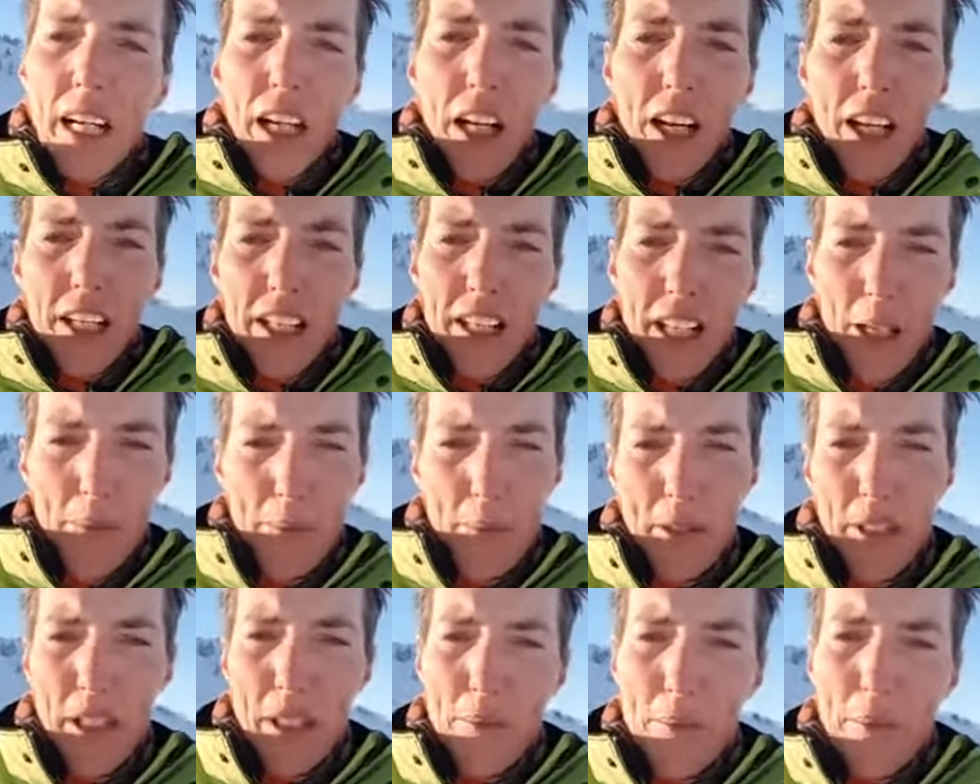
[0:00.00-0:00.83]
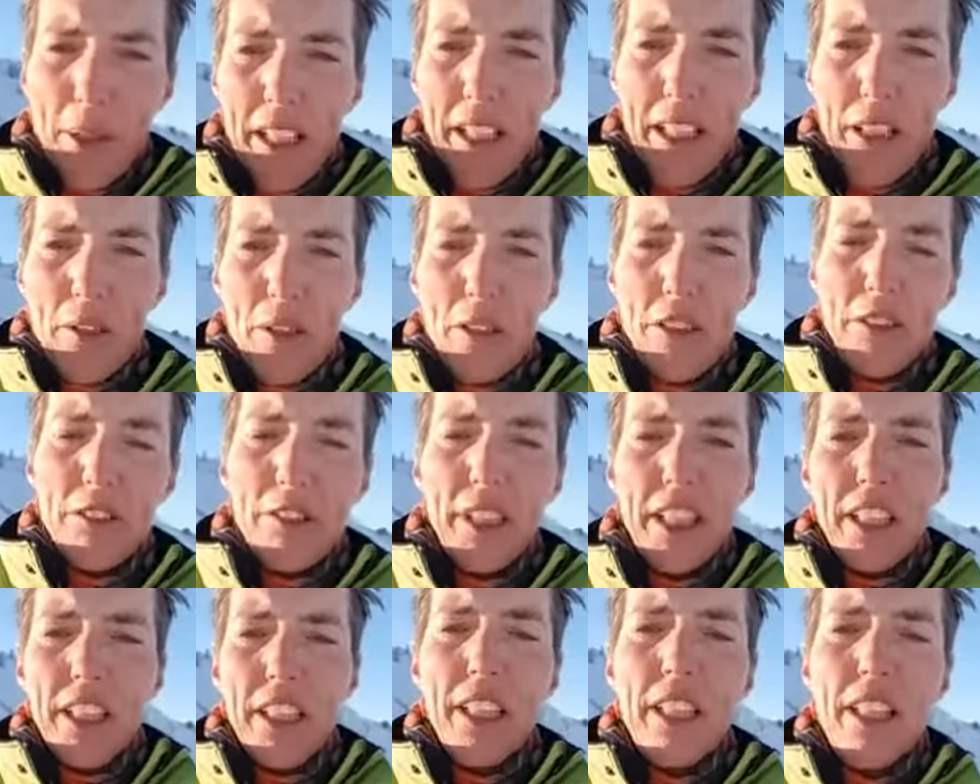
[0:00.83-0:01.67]
unhappy in my own
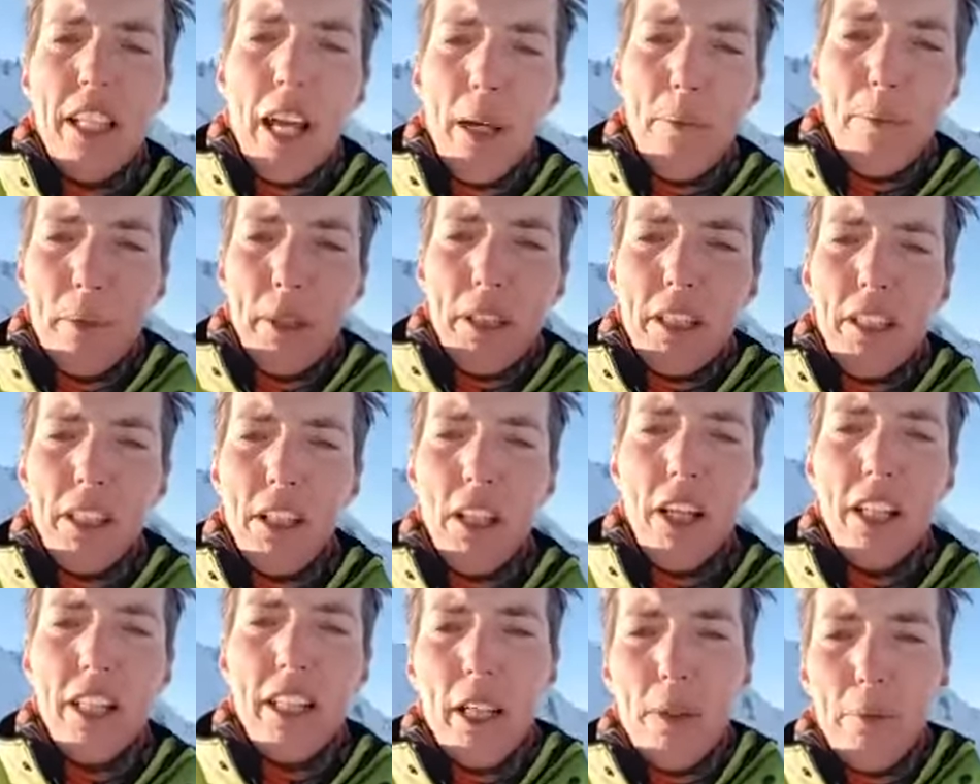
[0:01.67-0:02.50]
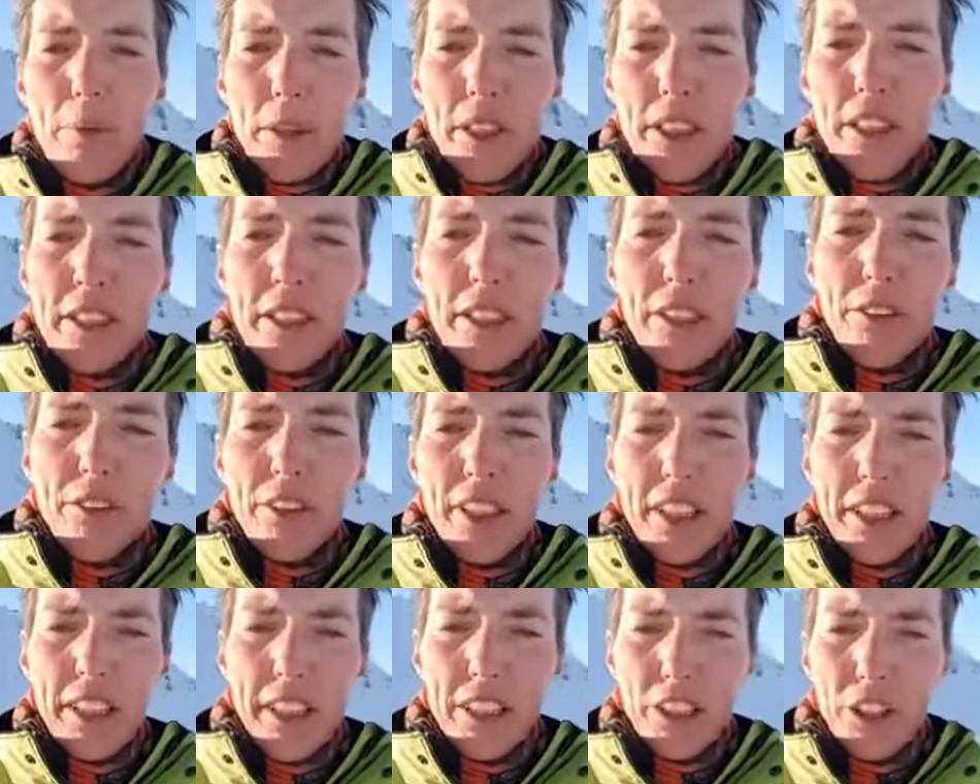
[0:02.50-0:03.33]
career, unhappy, unhappy in the
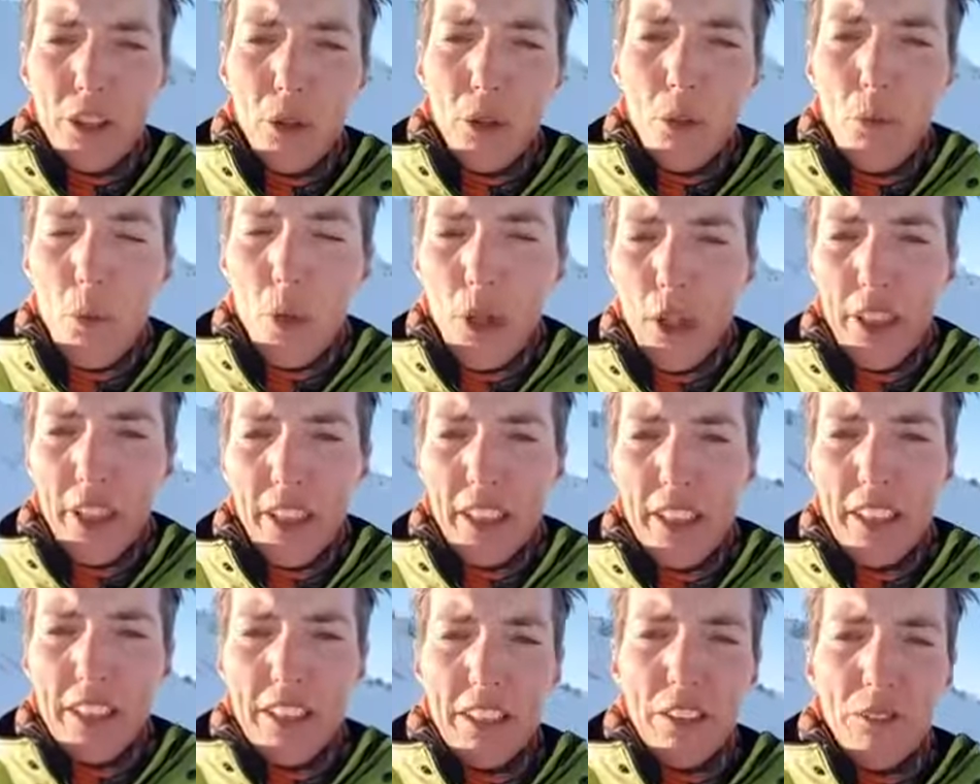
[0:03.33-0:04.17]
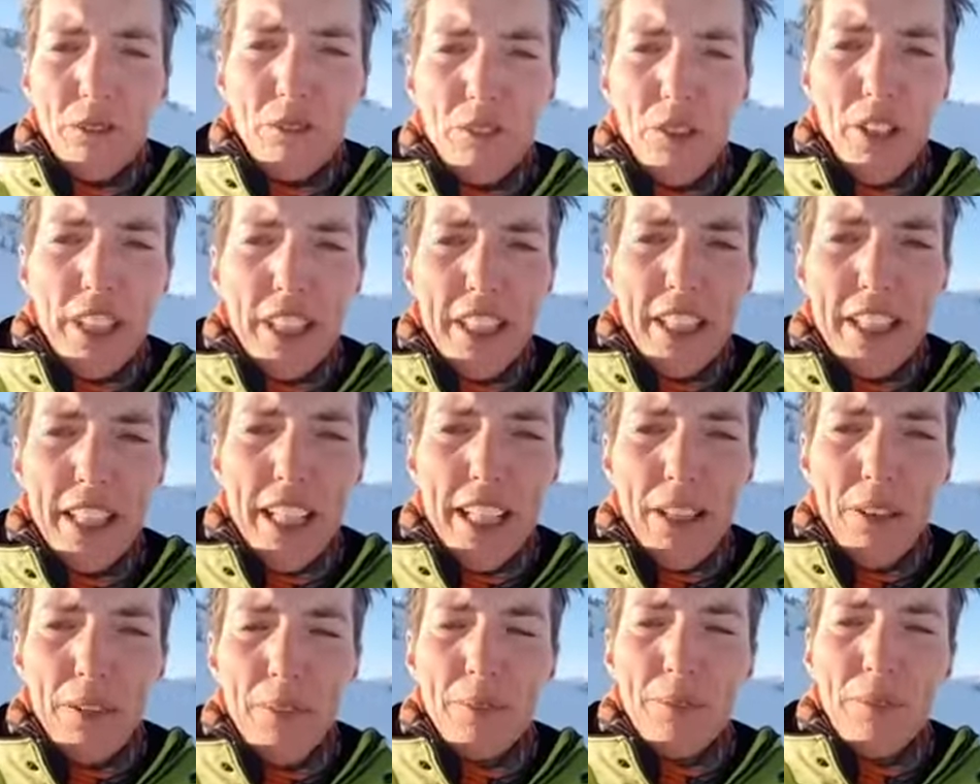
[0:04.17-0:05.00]
career that you're working in right
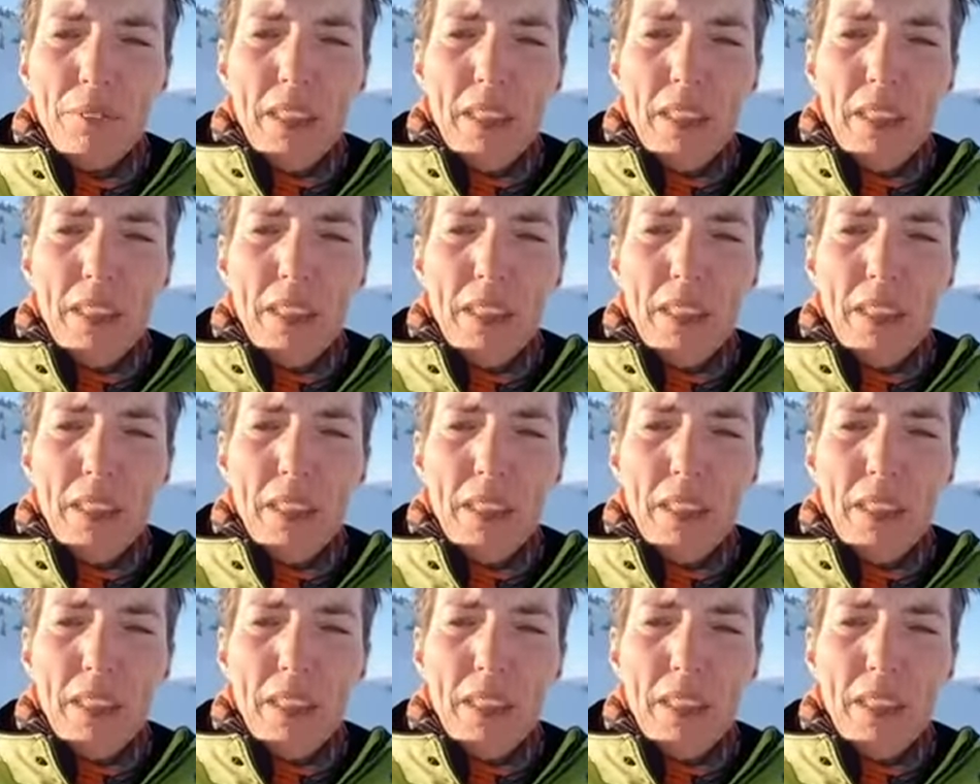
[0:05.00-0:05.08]
now.